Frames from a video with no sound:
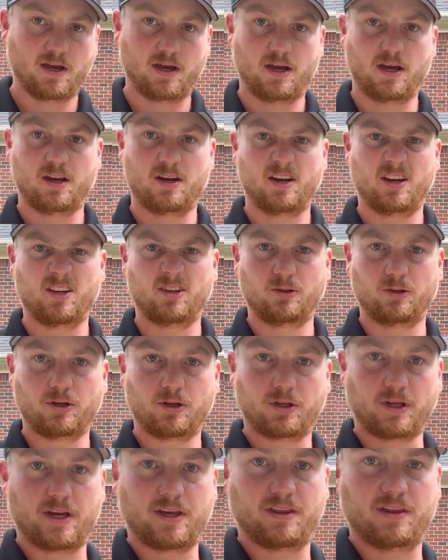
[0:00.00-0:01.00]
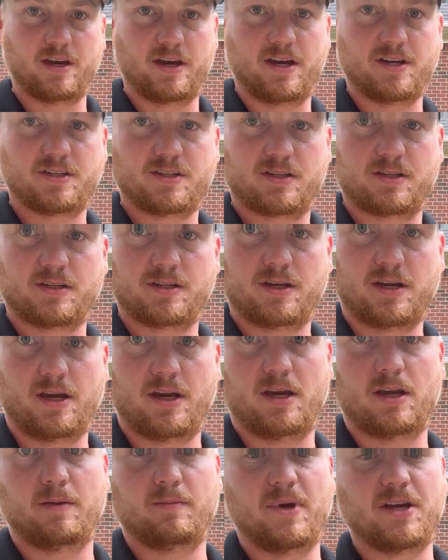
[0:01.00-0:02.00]
And it'll look like this,
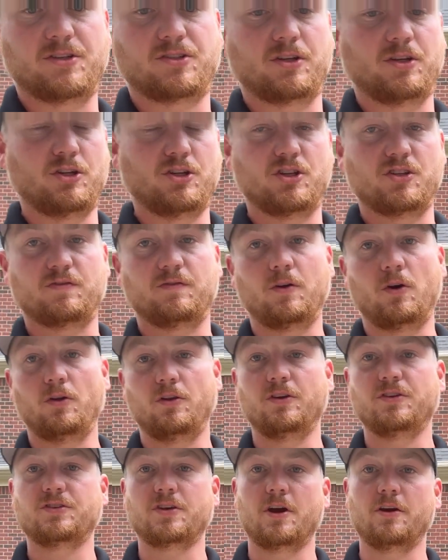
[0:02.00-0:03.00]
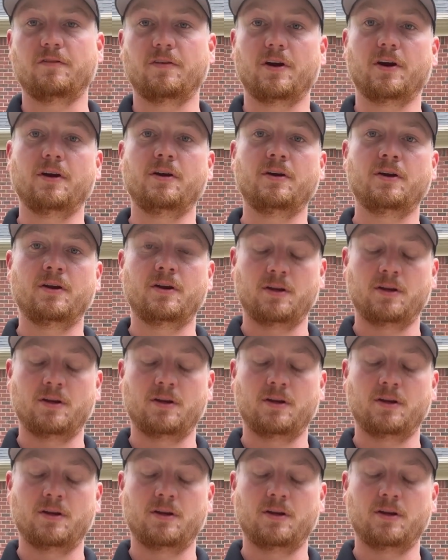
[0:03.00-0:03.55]
and basically you just fold this over,